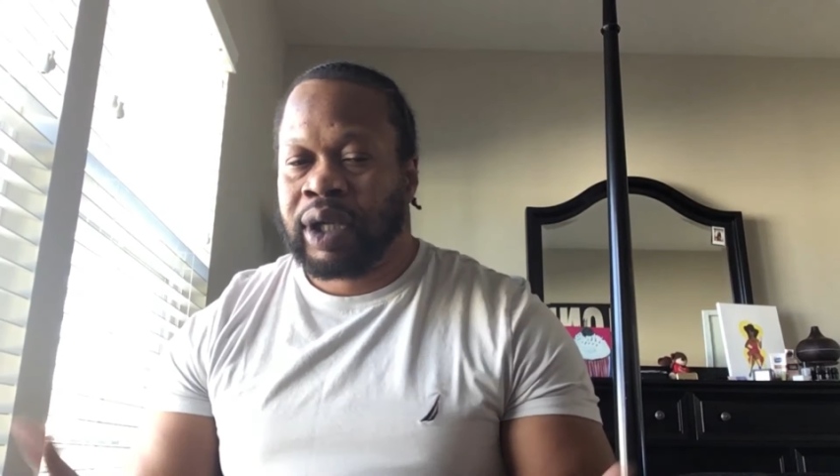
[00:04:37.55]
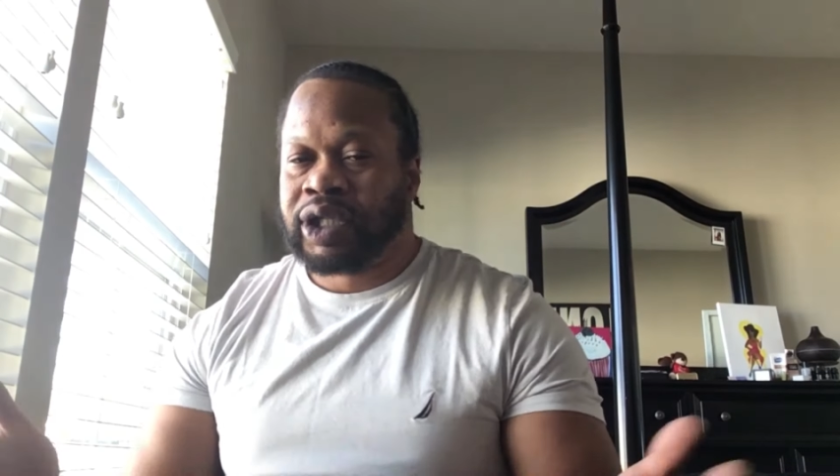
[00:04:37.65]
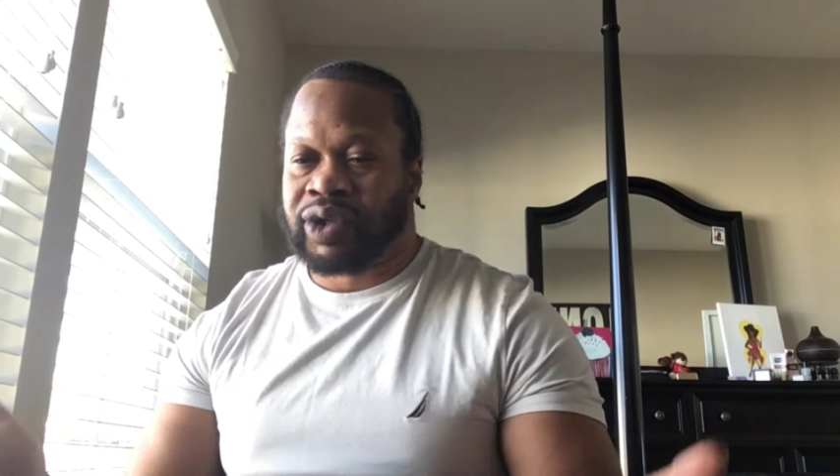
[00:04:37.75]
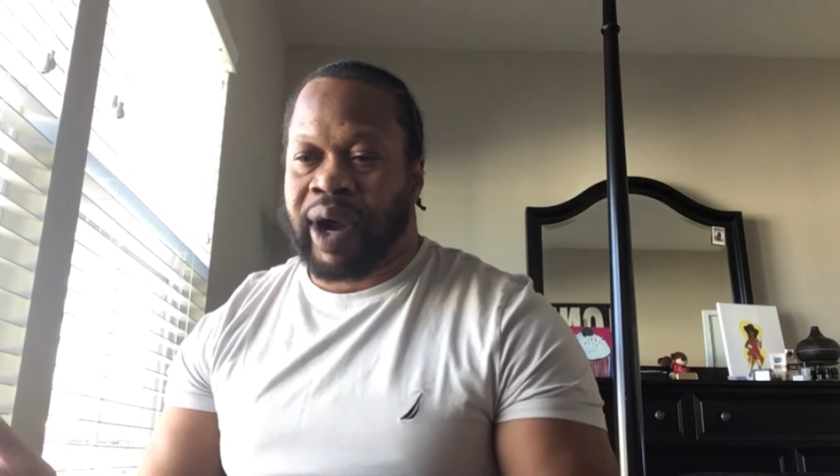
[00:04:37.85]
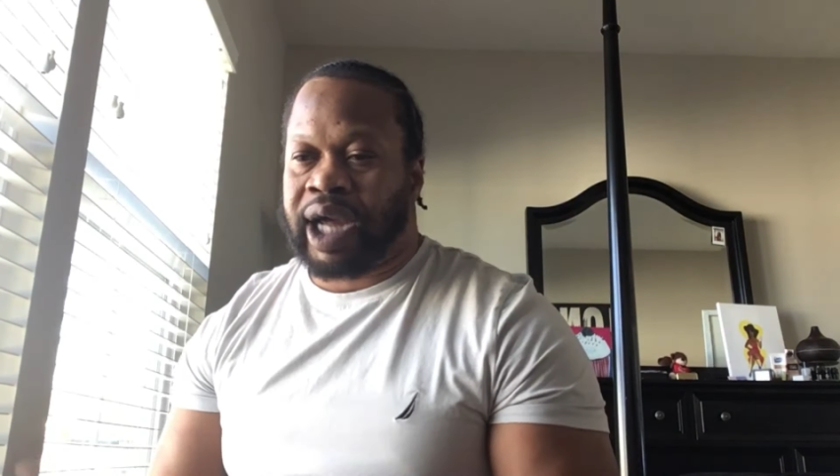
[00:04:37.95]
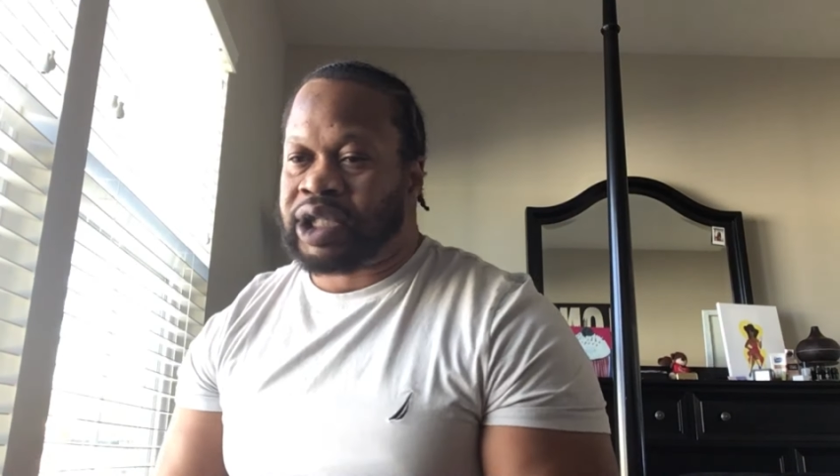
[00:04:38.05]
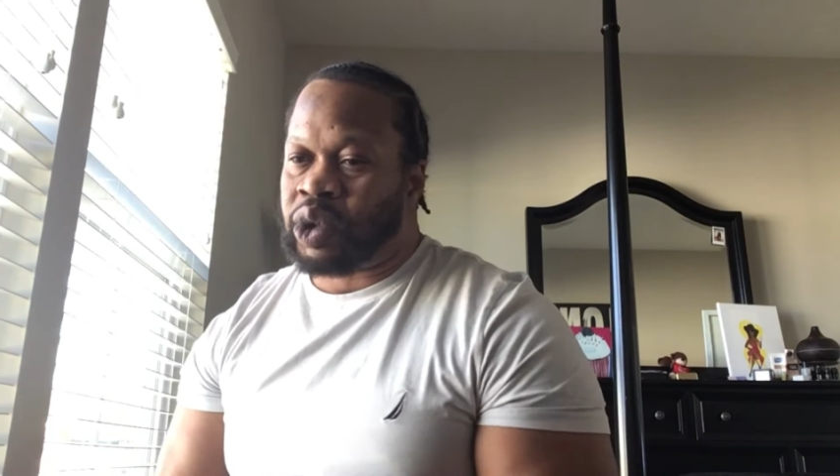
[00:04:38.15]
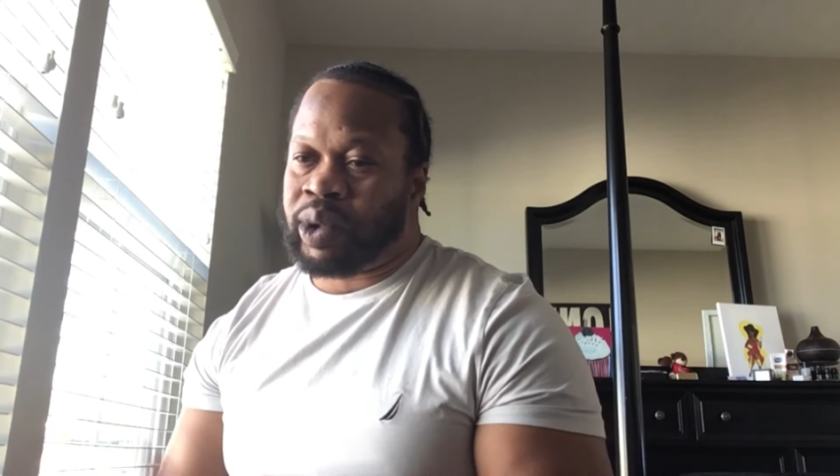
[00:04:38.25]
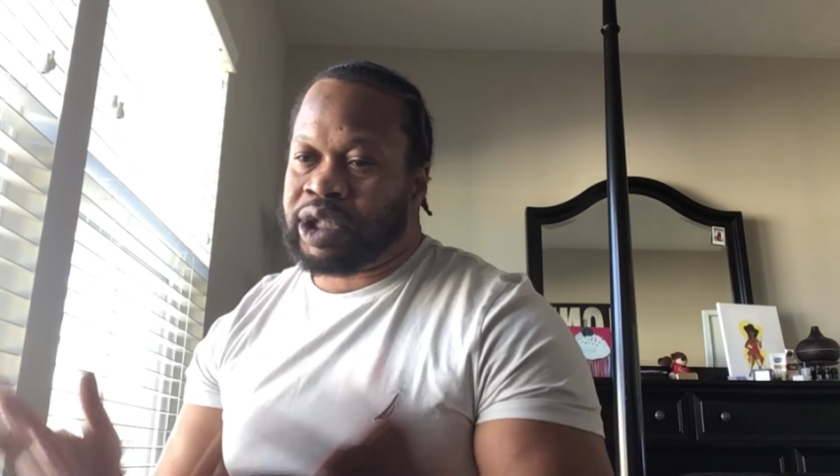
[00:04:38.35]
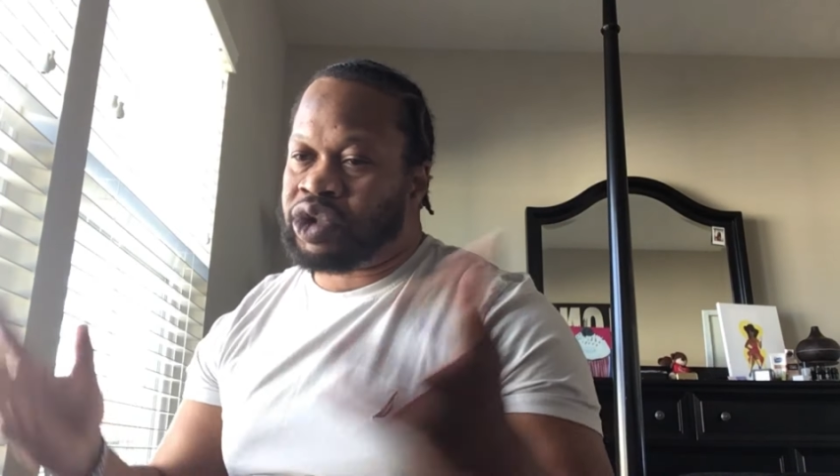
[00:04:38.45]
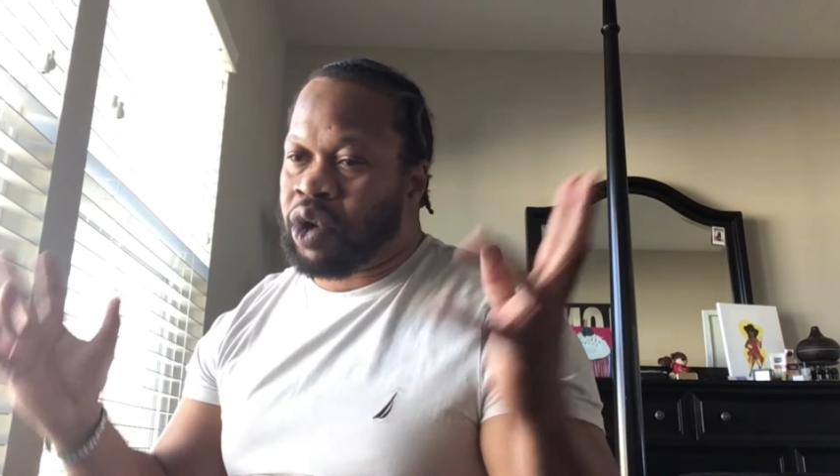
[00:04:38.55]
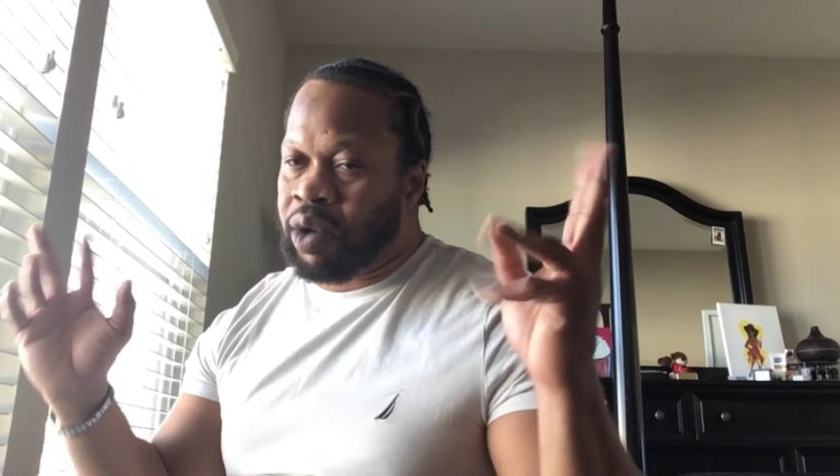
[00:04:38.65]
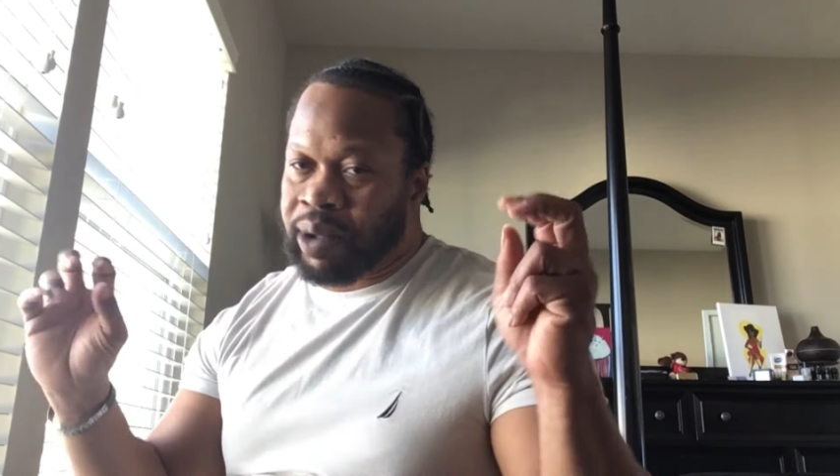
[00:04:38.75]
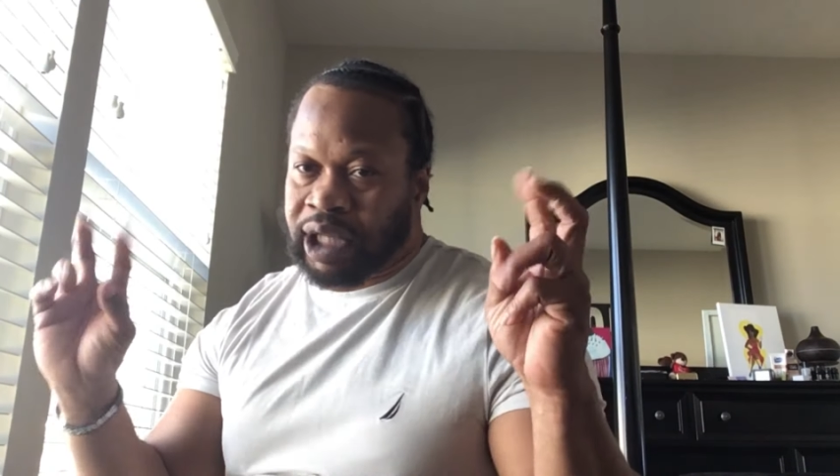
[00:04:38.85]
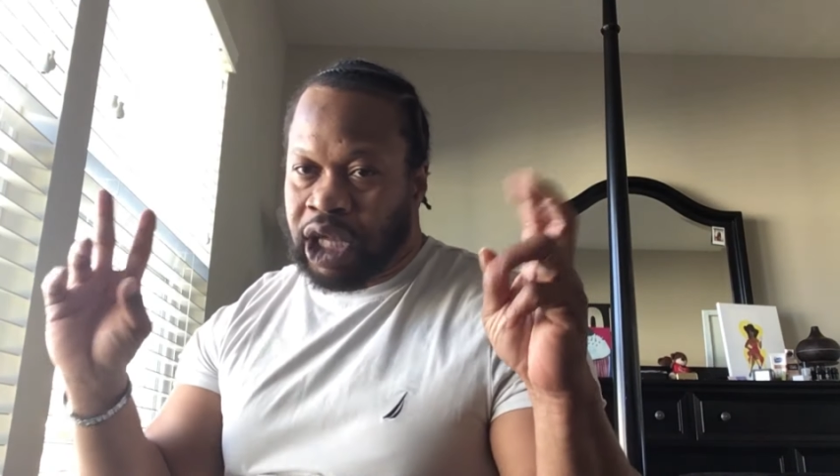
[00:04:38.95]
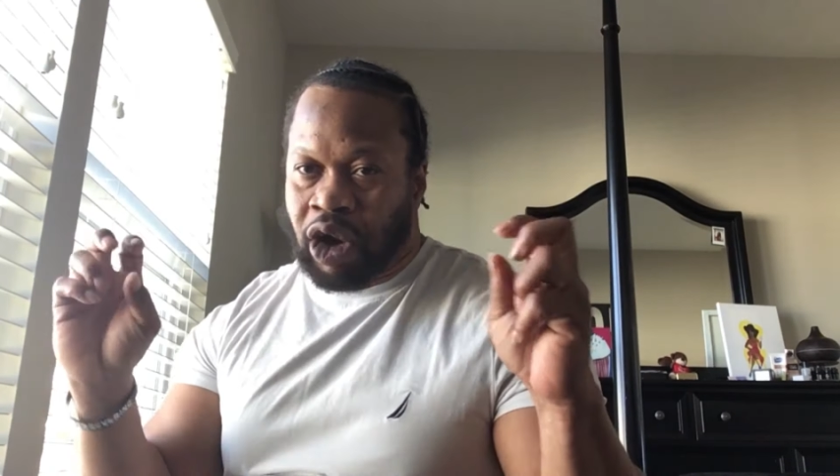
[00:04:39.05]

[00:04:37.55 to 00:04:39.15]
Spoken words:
trying to enjoy what they